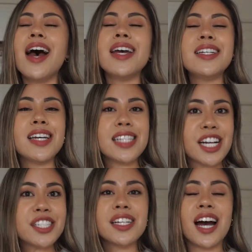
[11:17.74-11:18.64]
it does
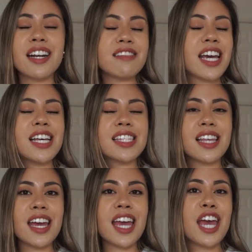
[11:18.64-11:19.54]
actually kind of taste
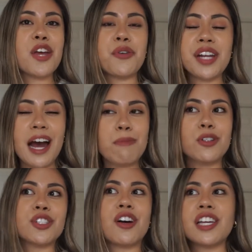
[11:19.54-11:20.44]
like a green
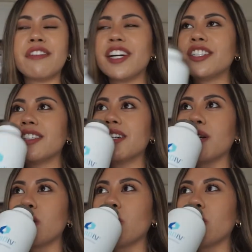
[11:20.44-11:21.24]
apple Jolly Rancher.